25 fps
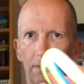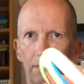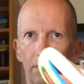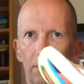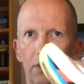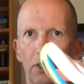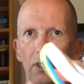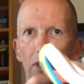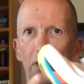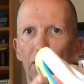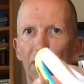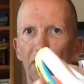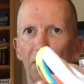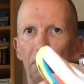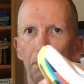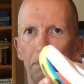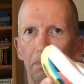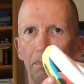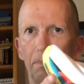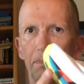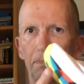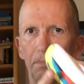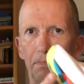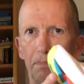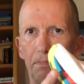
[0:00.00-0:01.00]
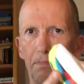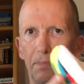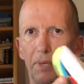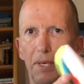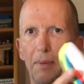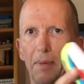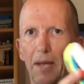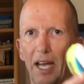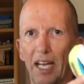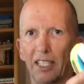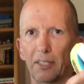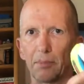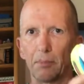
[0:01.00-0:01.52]
So this
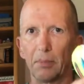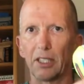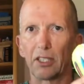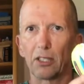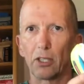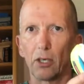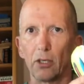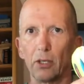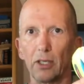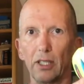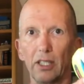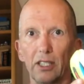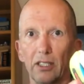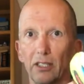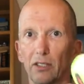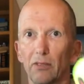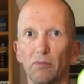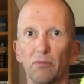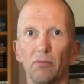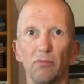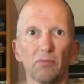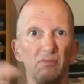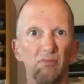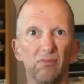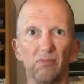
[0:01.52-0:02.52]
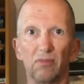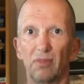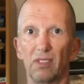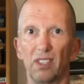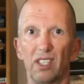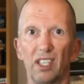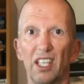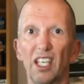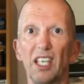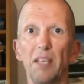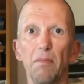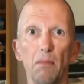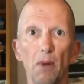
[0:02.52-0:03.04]
Pebax midsole is
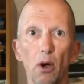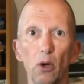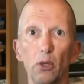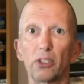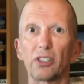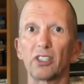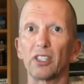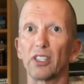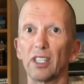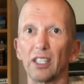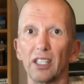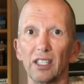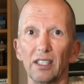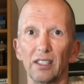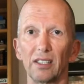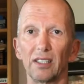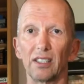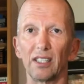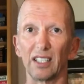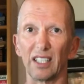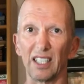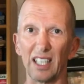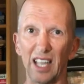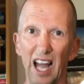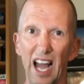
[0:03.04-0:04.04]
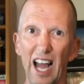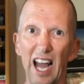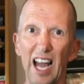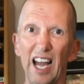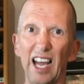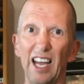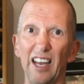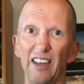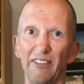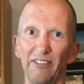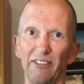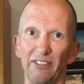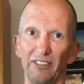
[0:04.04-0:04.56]
the most
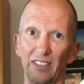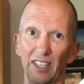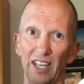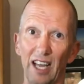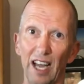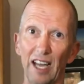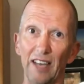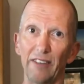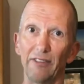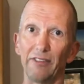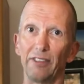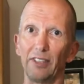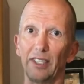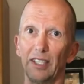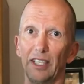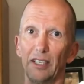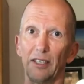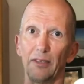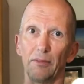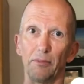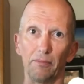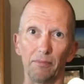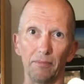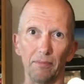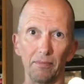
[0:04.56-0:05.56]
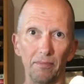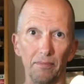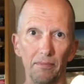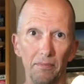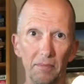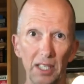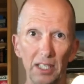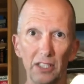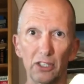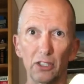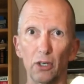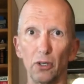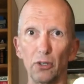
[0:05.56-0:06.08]
lively
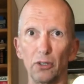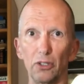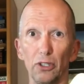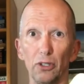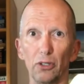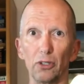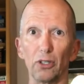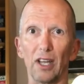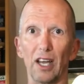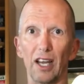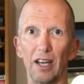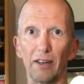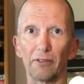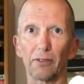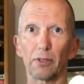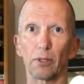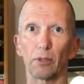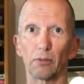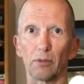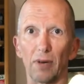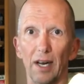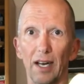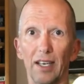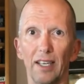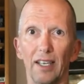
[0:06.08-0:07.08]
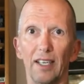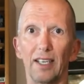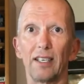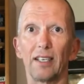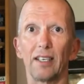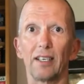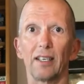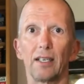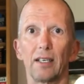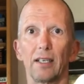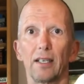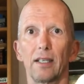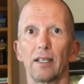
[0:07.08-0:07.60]
midsole you'll ever run in,
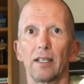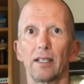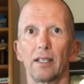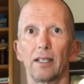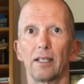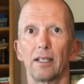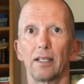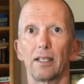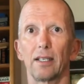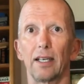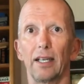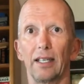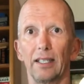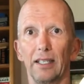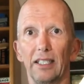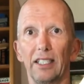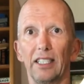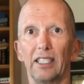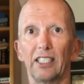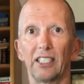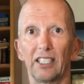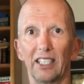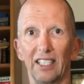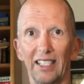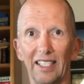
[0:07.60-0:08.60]
at least to